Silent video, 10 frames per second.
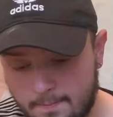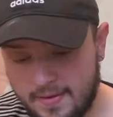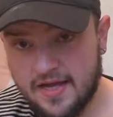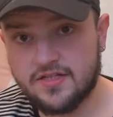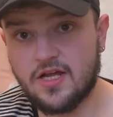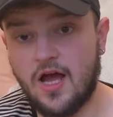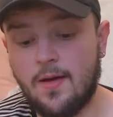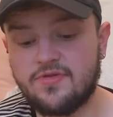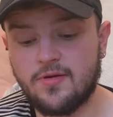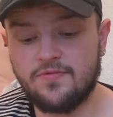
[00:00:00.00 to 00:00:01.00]
picked
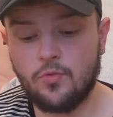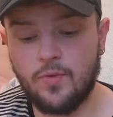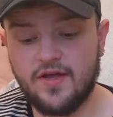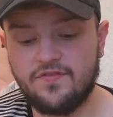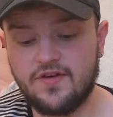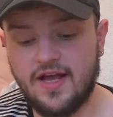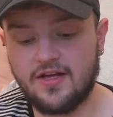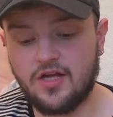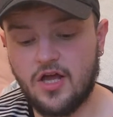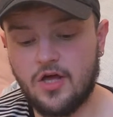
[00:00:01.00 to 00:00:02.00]
up some of the Wickford
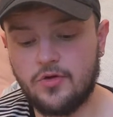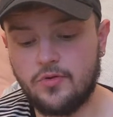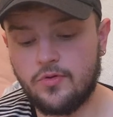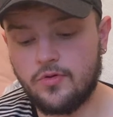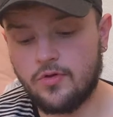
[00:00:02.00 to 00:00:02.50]
& Co.